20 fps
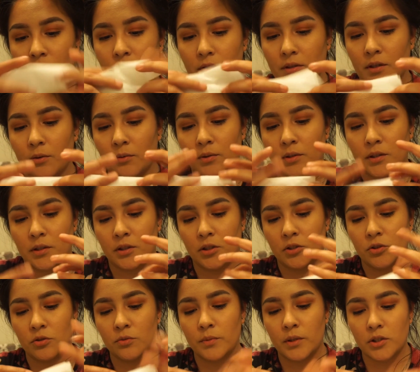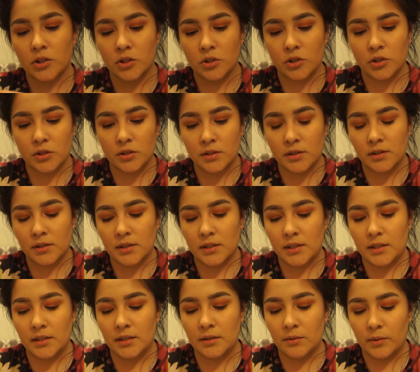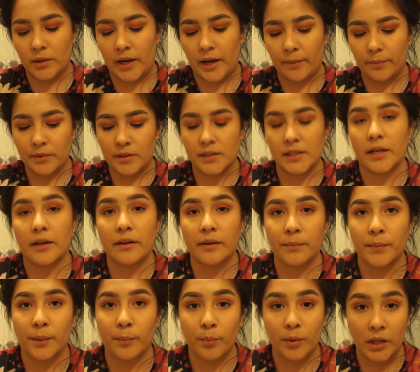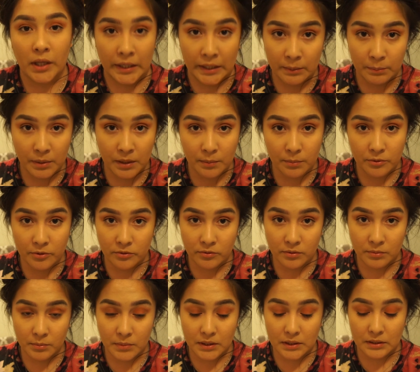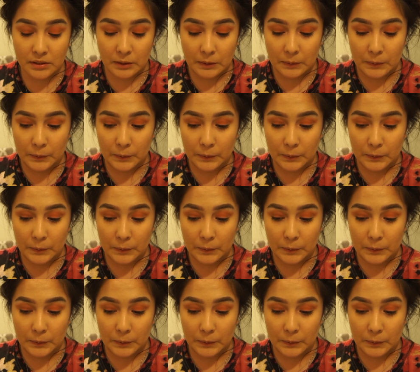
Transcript: it's not really going to do much, and just see what happens. I don't have my blotting papers with me, so